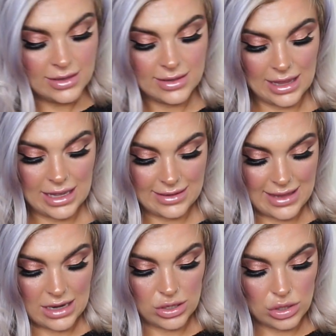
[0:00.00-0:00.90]
So like I
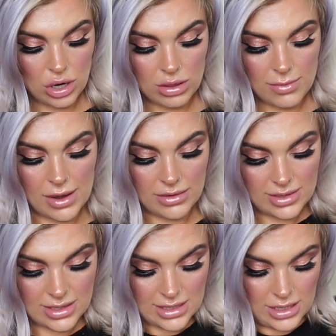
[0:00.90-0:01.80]
said, not the
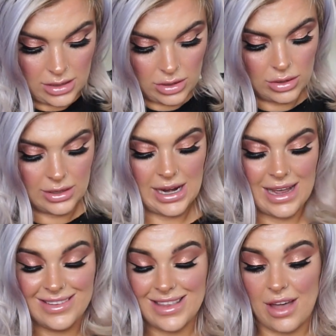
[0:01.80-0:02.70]
most
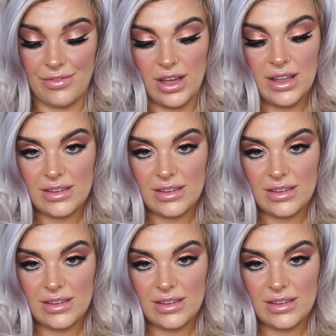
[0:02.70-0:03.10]
organised ever.